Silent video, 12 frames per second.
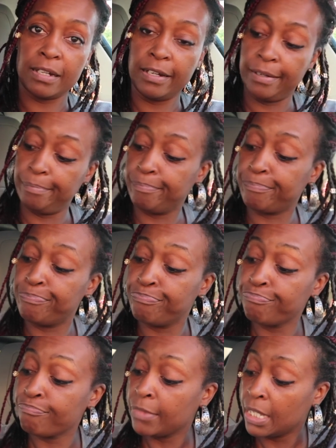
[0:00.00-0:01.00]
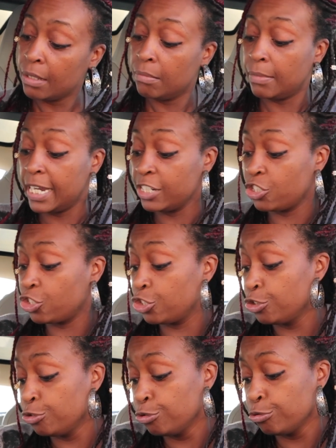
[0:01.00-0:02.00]
up my
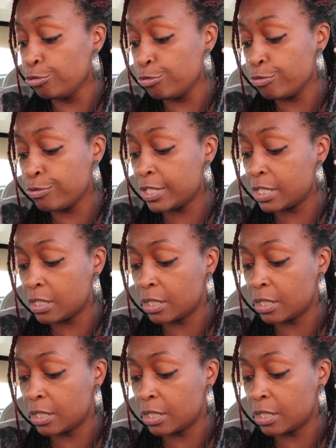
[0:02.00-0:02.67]
shoes.